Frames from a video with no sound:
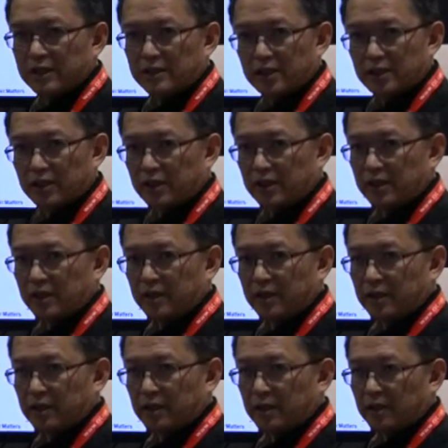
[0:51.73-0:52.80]
the
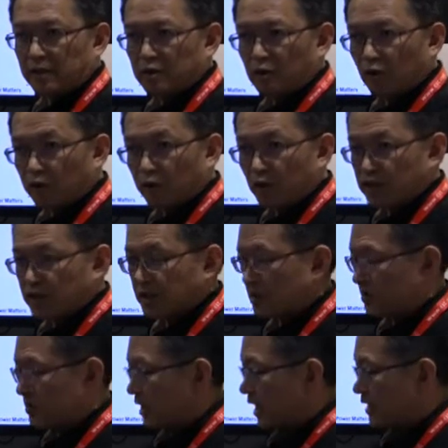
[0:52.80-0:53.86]
overall
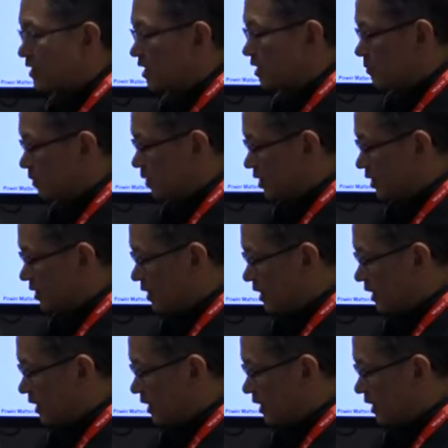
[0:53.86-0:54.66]
system size can be